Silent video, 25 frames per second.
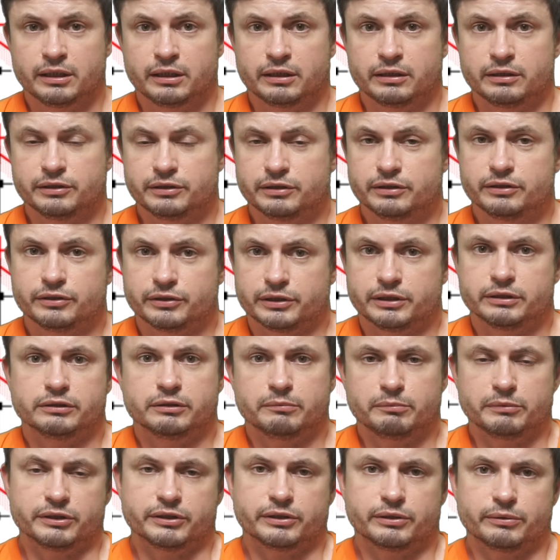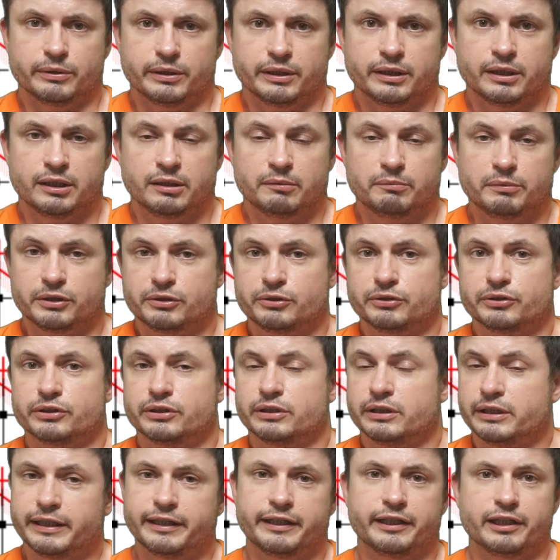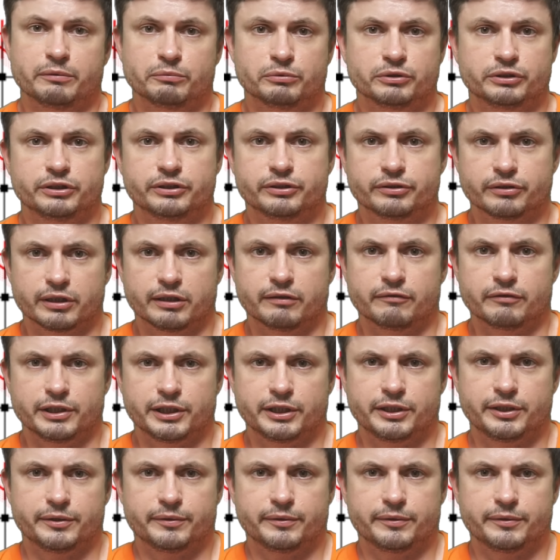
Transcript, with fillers: this is still a mystery, because nothing was discovered.